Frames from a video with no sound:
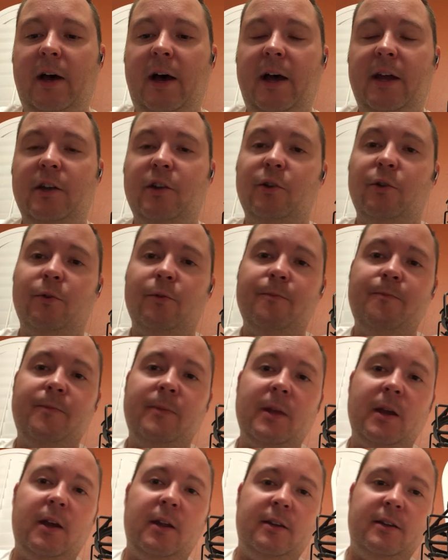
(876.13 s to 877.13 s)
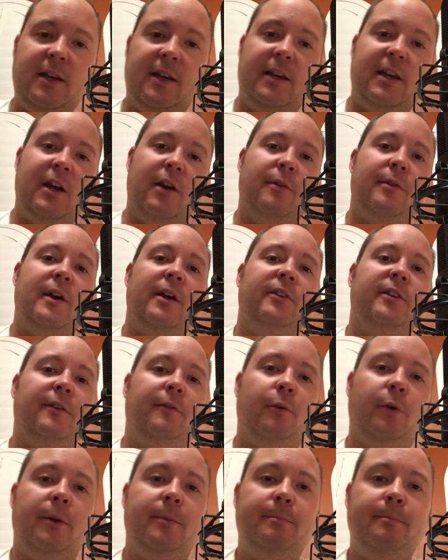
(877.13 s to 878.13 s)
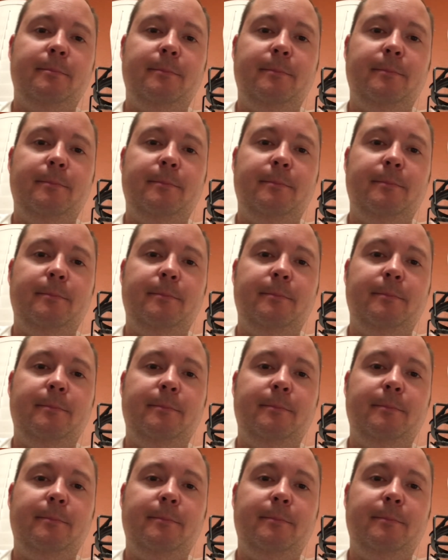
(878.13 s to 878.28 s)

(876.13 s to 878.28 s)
I do. Take care. Thanks, everyone.